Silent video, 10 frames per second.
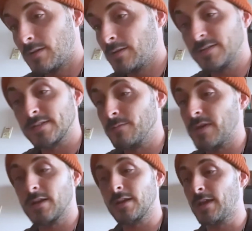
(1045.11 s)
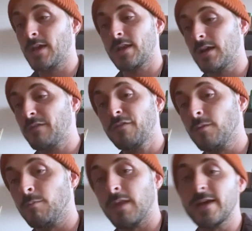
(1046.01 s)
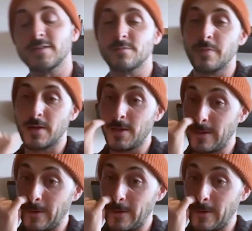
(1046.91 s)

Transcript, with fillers: listen, man, again, I feel blessed being